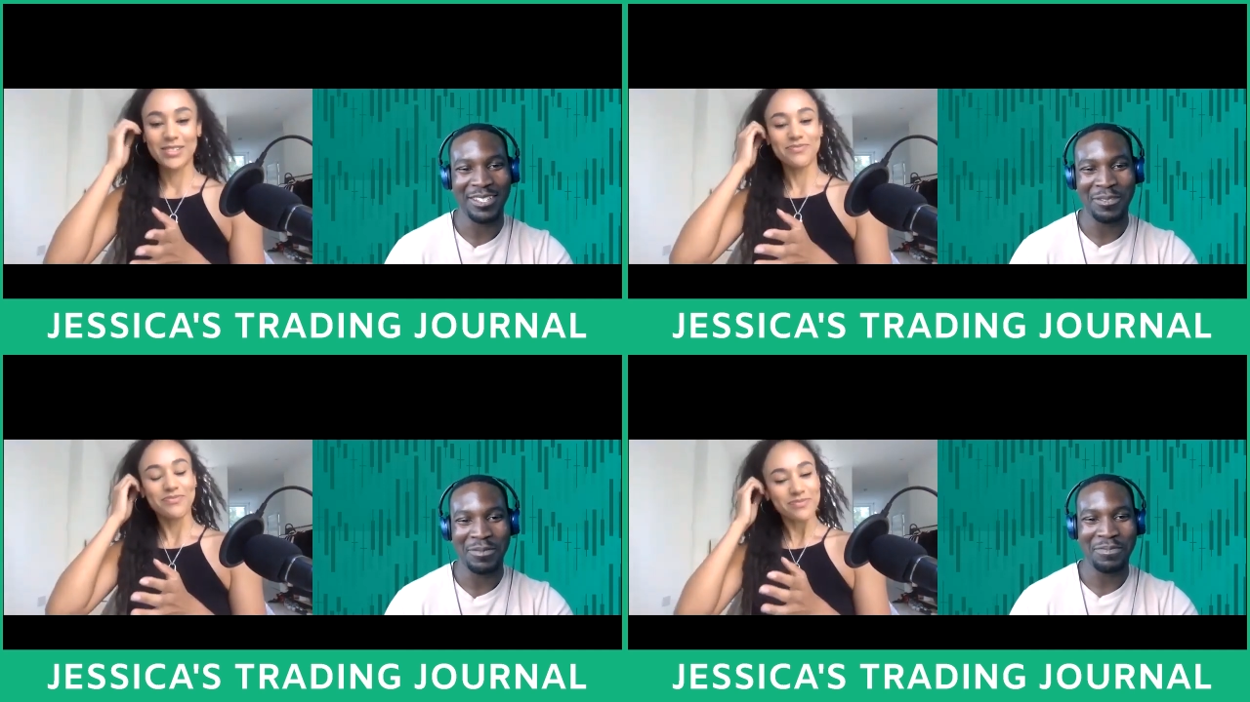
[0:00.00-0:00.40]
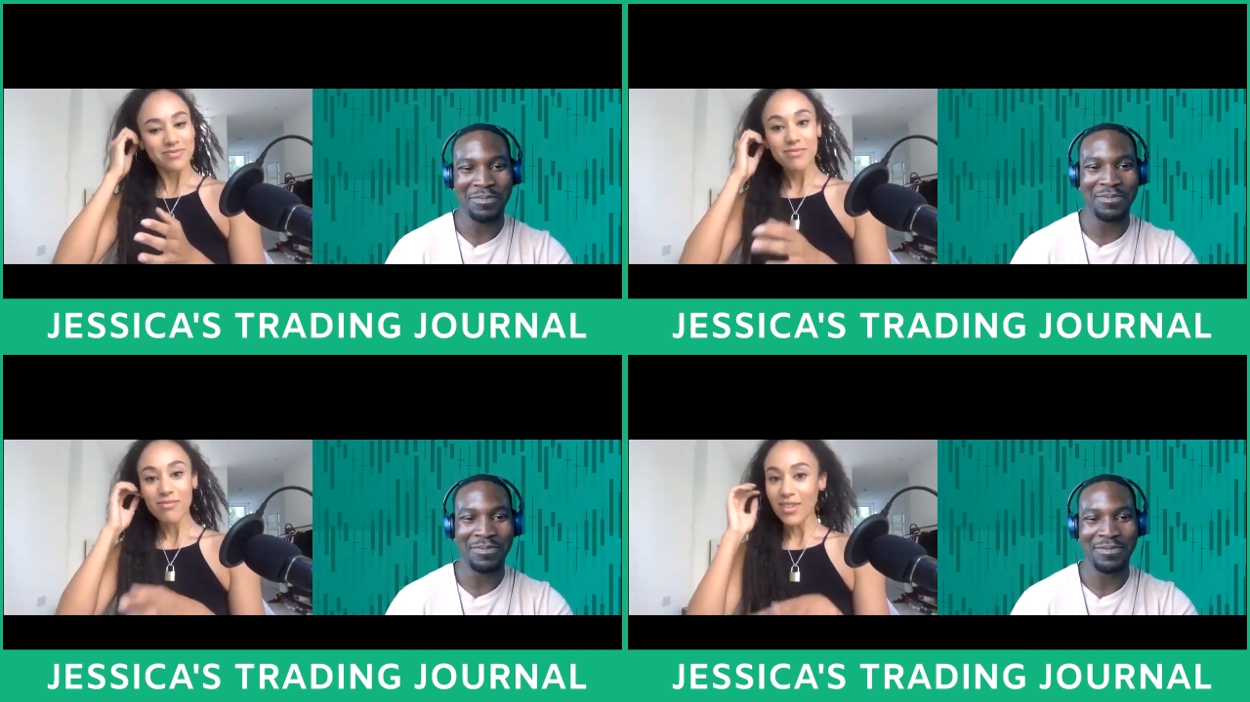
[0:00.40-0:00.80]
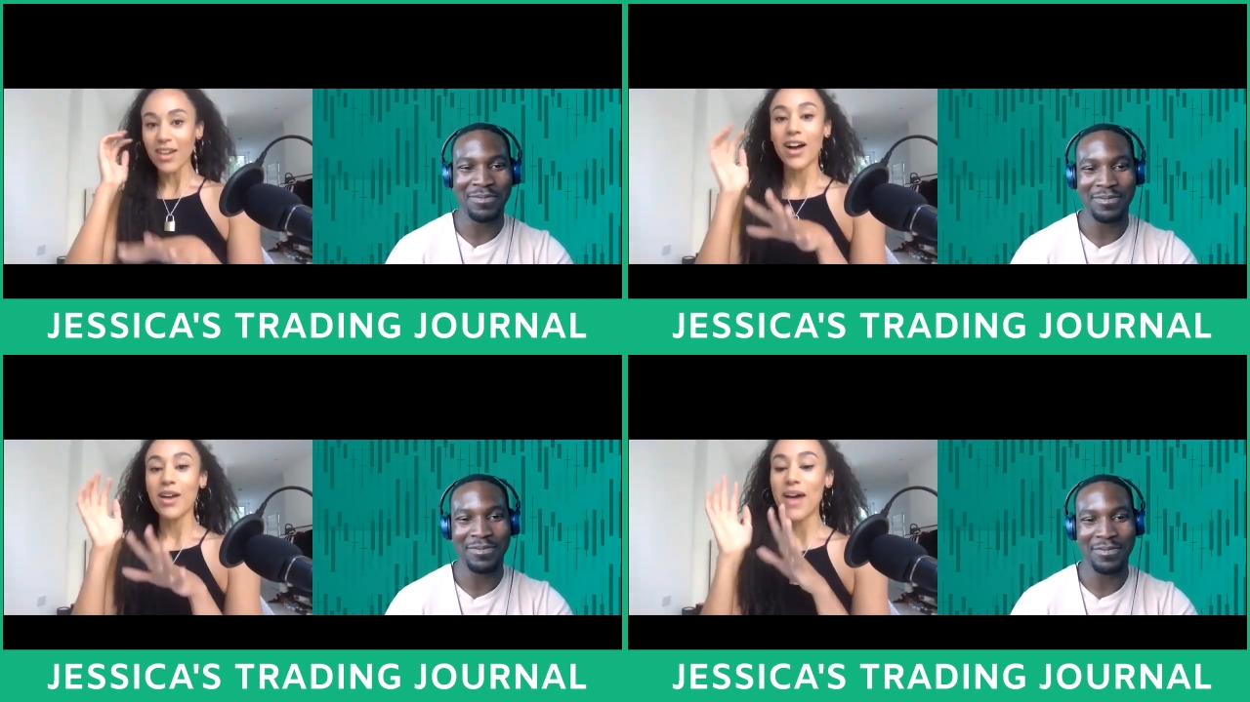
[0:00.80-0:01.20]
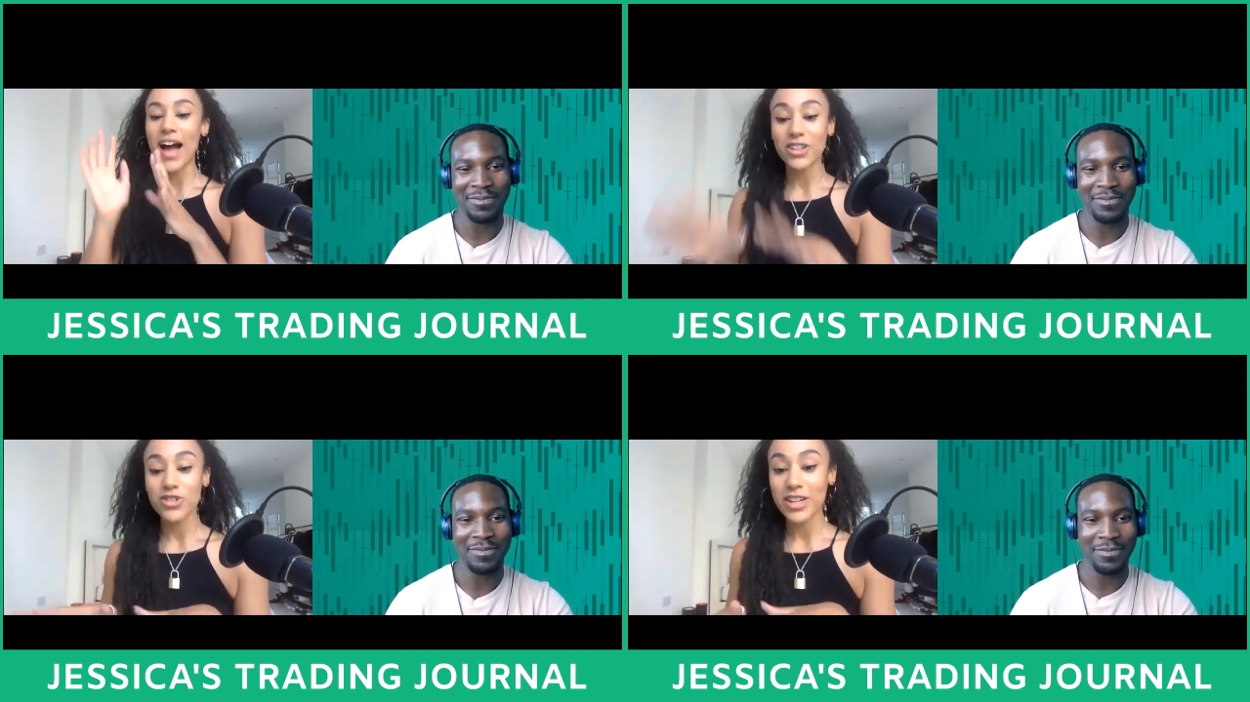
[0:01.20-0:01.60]
Speaker 1: um, I'm
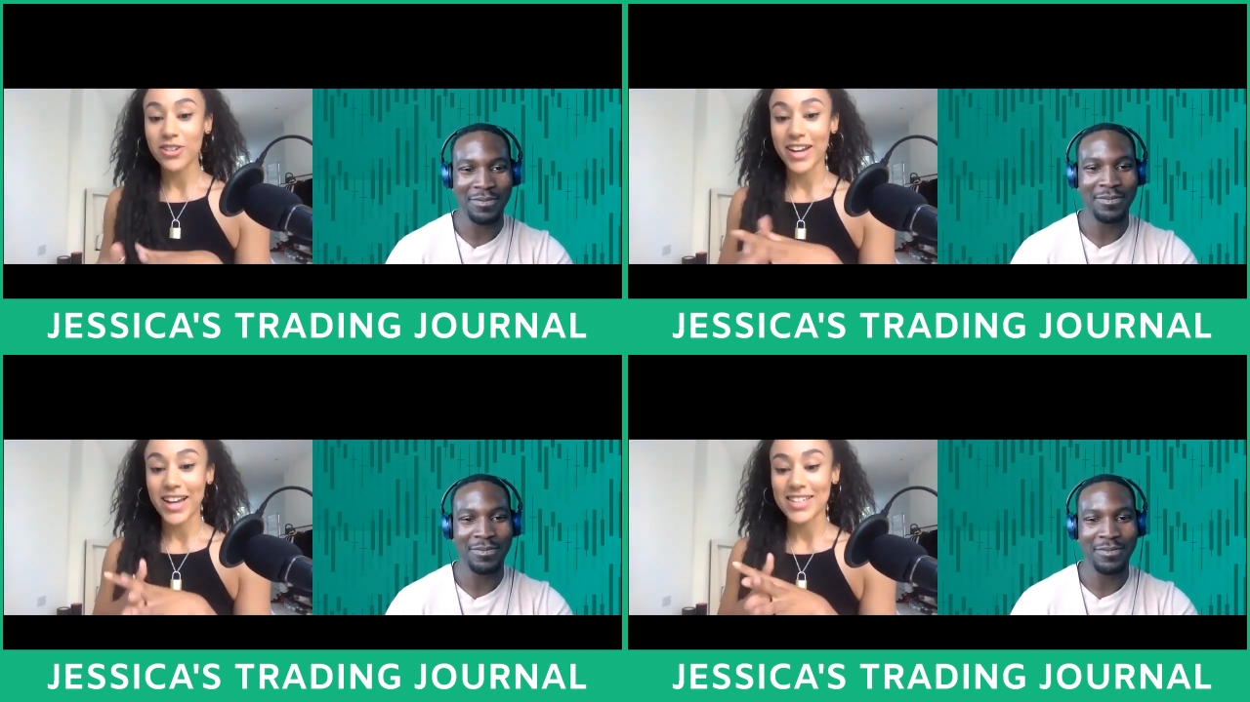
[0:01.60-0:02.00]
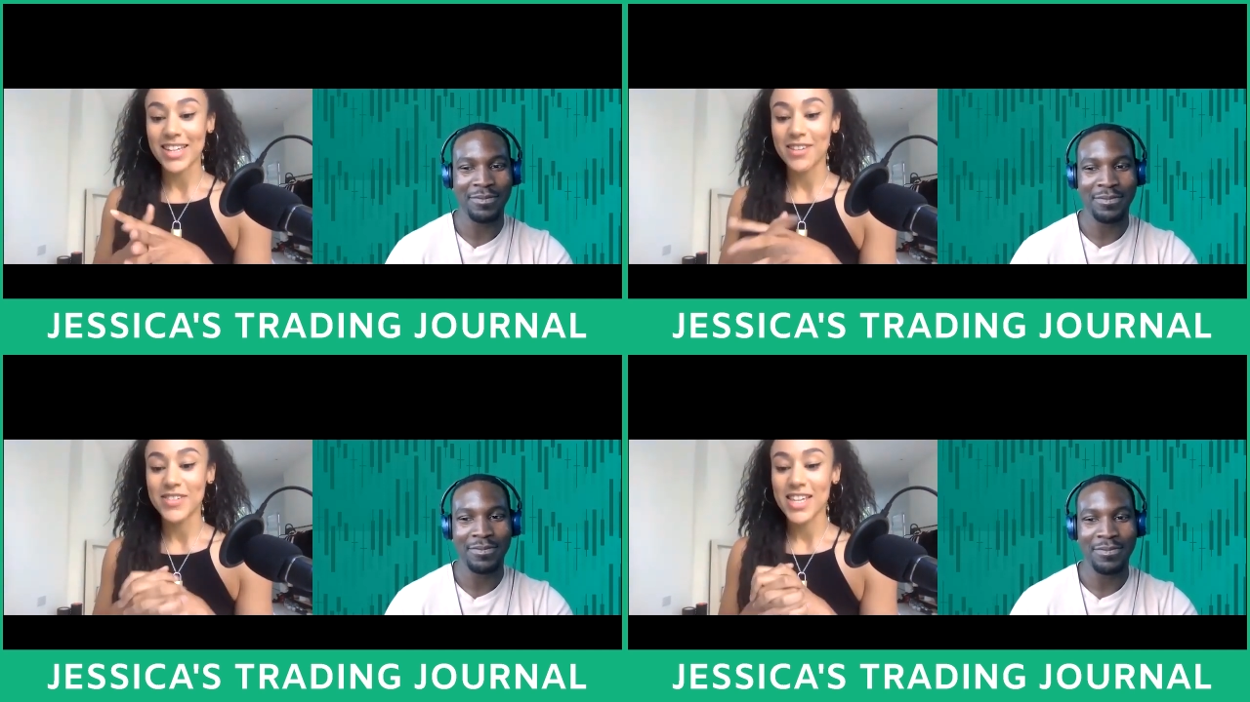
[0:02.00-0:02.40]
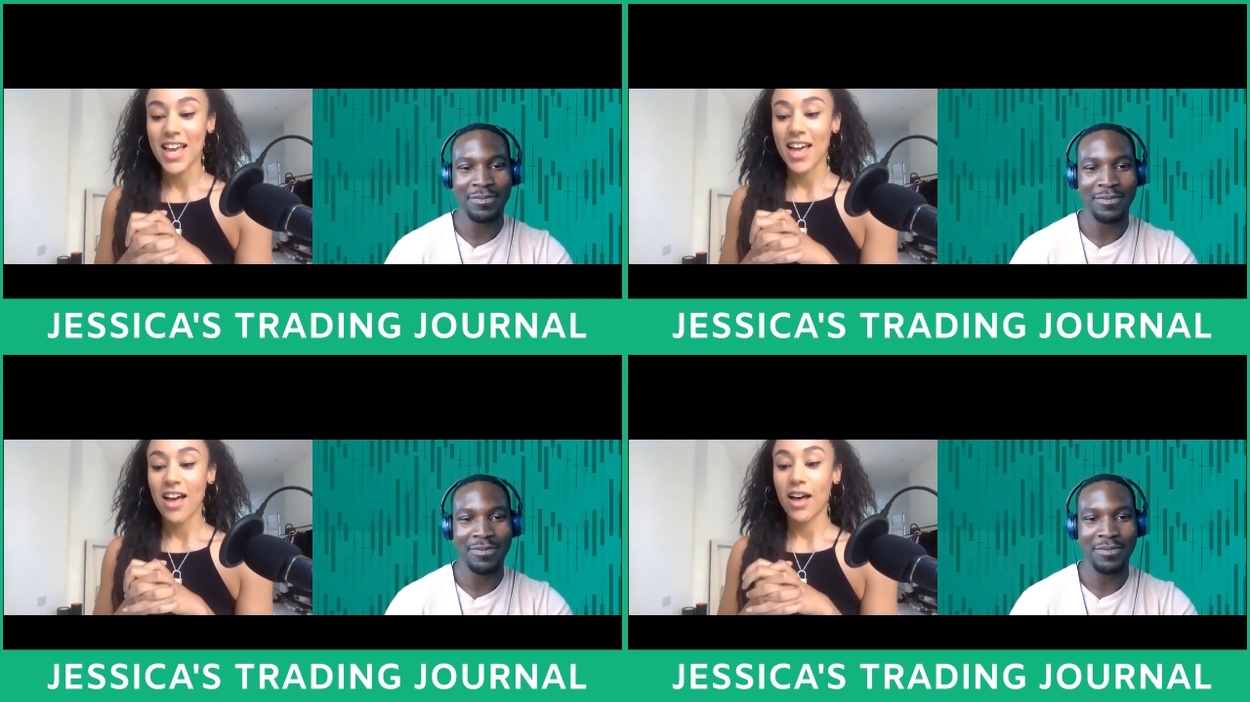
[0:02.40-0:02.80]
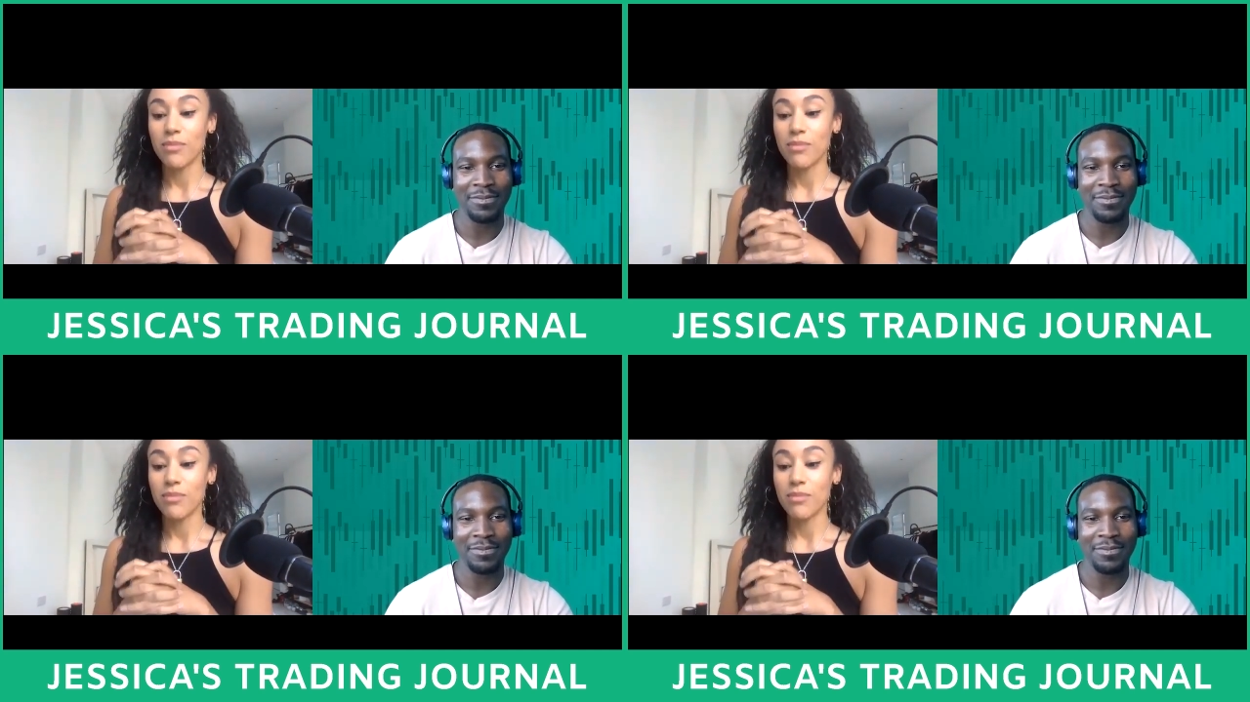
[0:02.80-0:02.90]
at Trade Creatives, um,